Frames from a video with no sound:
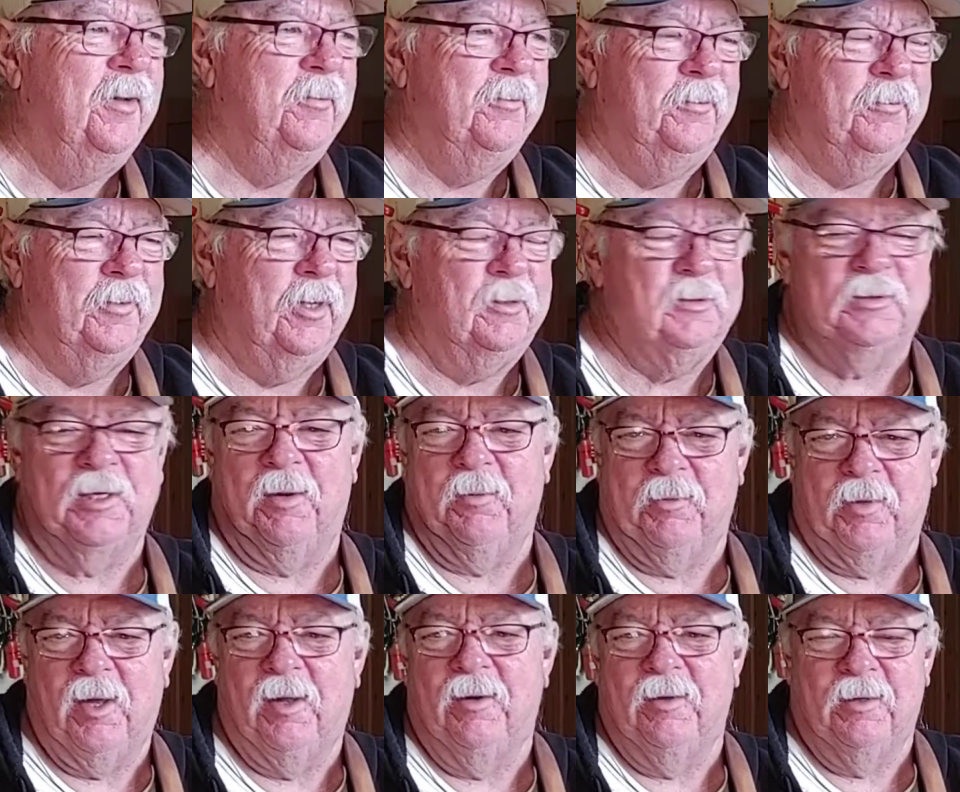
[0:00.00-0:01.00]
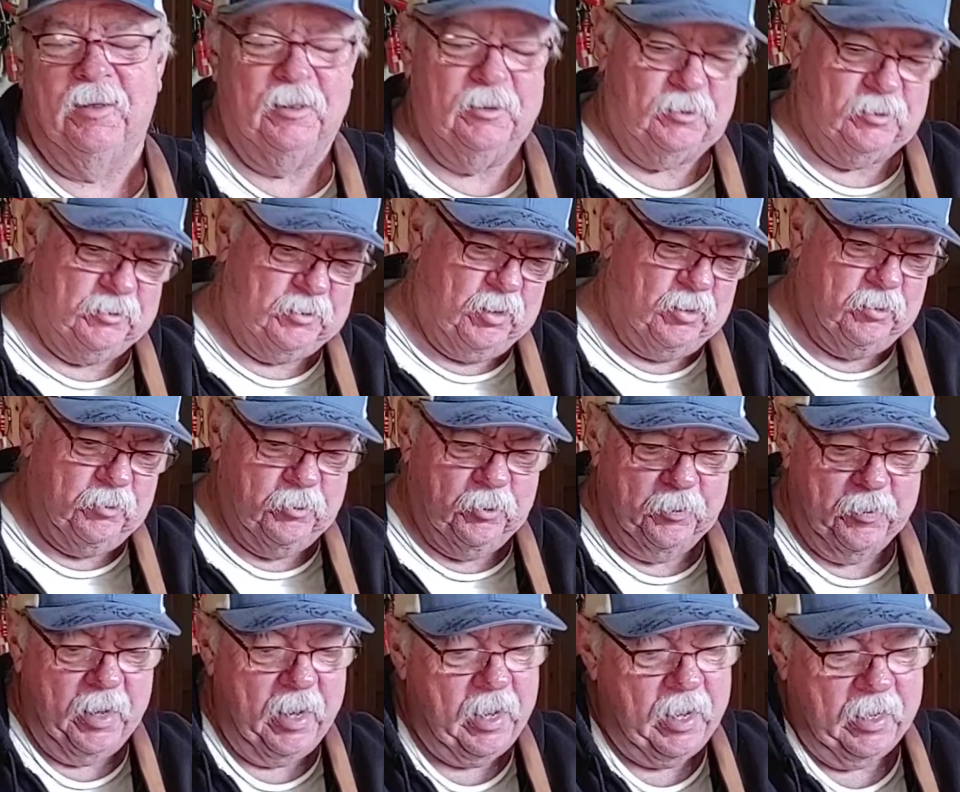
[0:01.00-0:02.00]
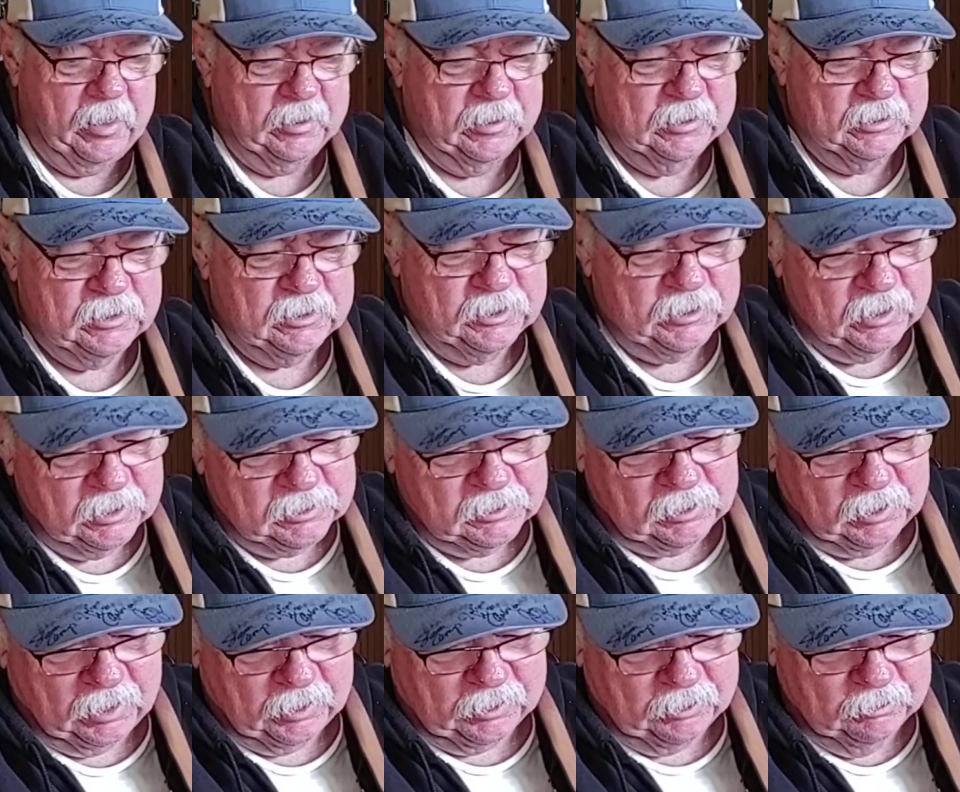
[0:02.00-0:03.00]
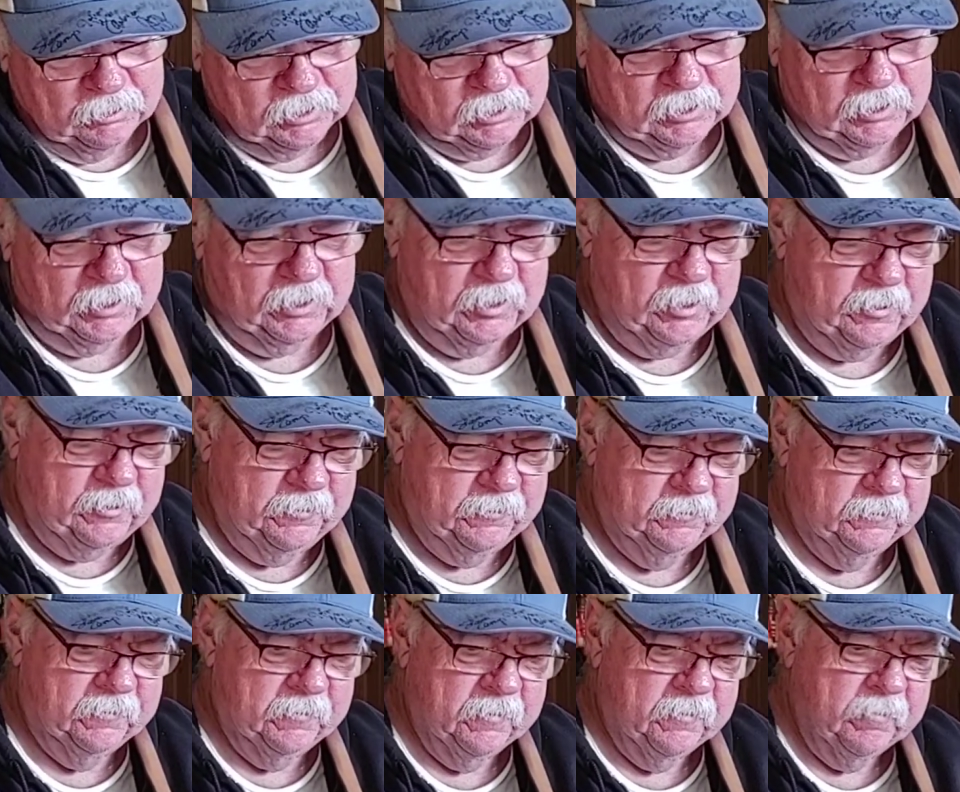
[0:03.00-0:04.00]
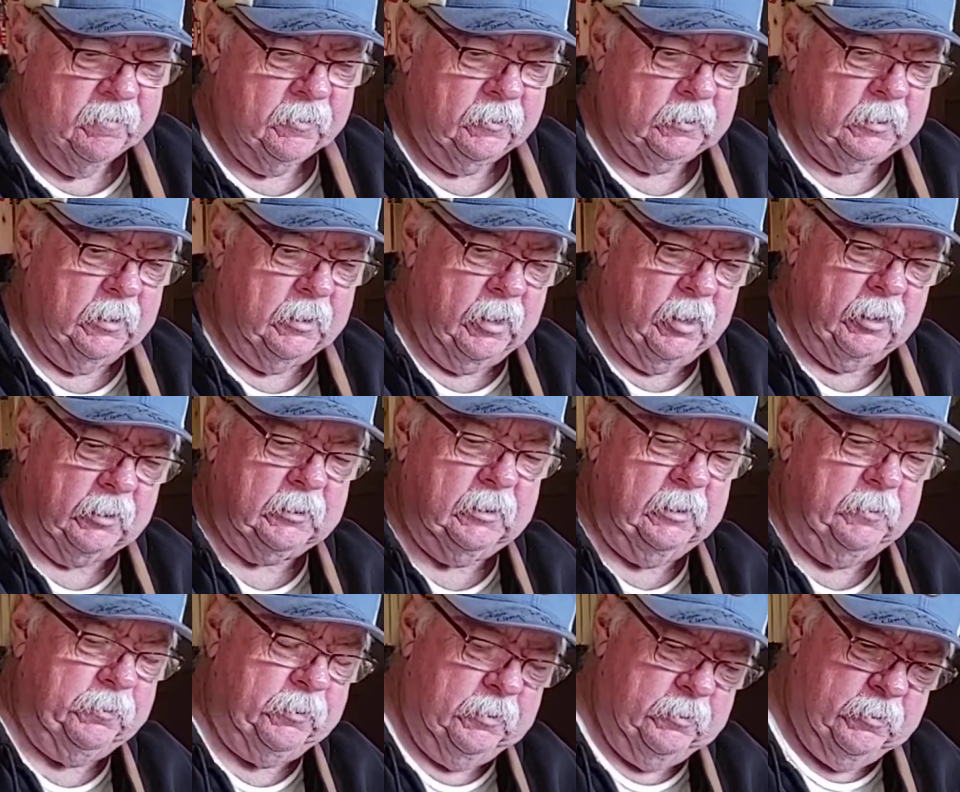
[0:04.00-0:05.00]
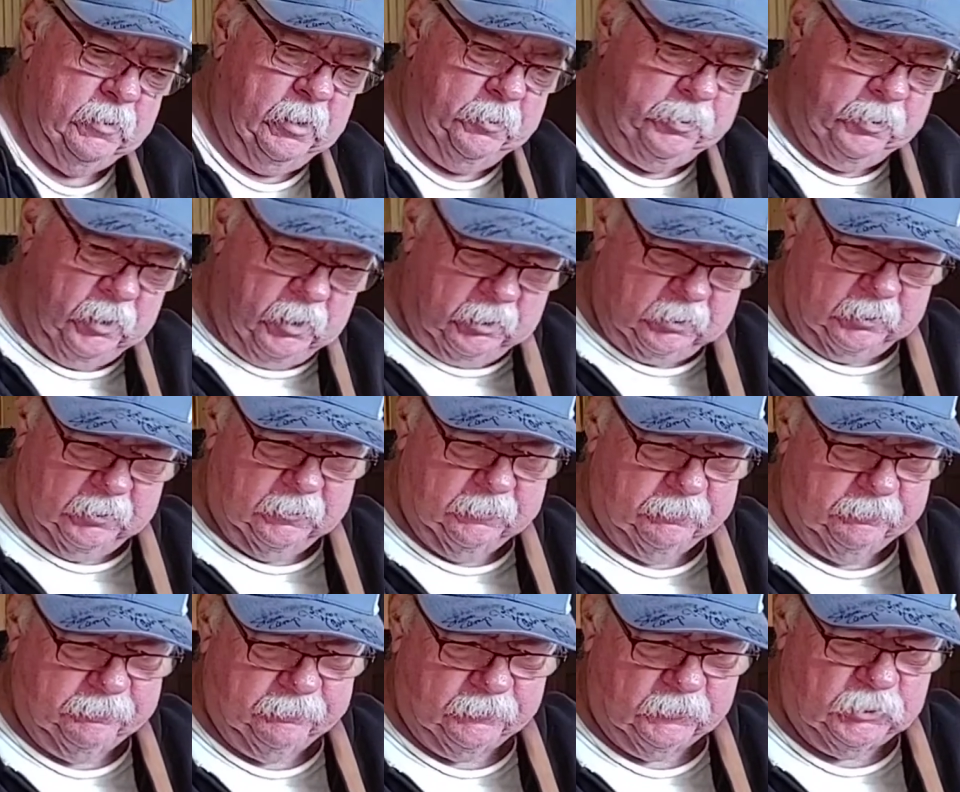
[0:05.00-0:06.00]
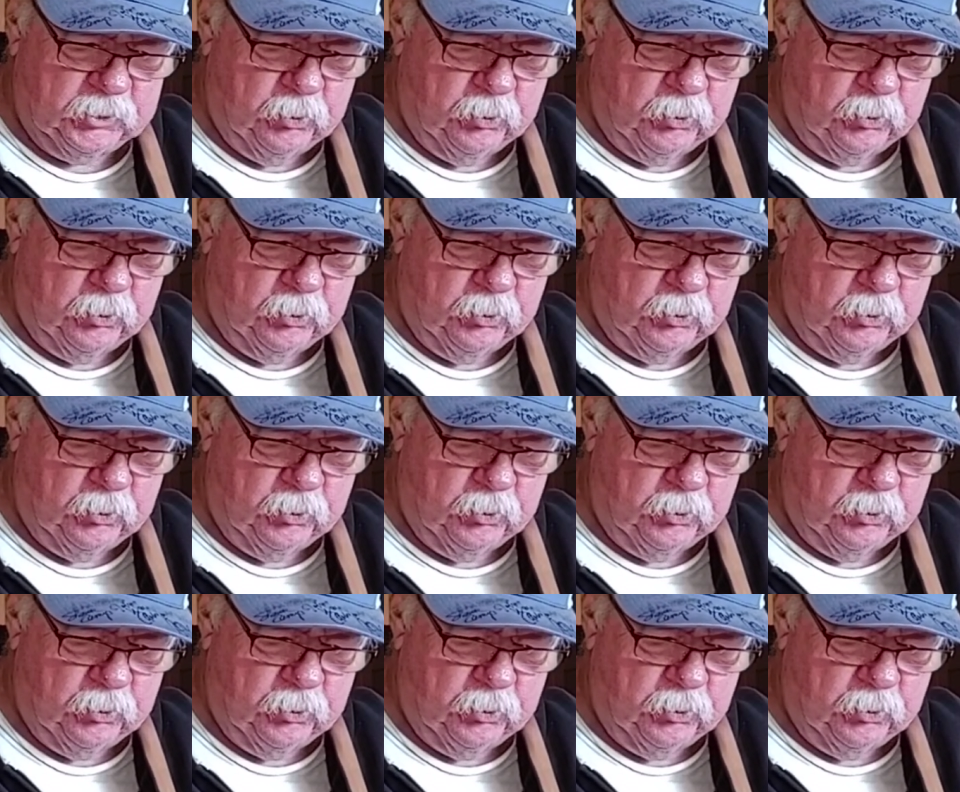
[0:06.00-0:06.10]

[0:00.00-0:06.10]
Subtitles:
Most of them got their initials on them, but mine is just like you see it, and I keep it in my pocket to